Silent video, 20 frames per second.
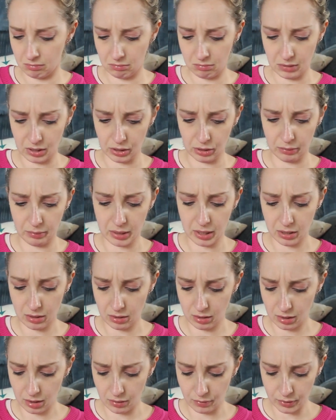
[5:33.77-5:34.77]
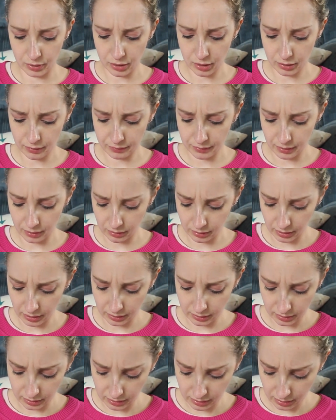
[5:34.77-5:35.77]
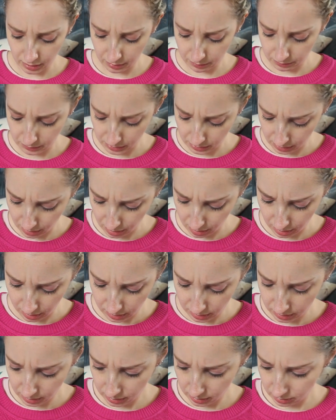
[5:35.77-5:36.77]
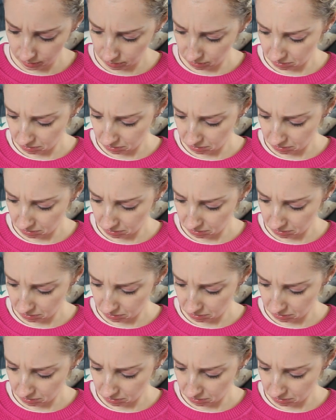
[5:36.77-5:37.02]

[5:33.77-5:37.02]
millimeter. I wonder if they're like the same size.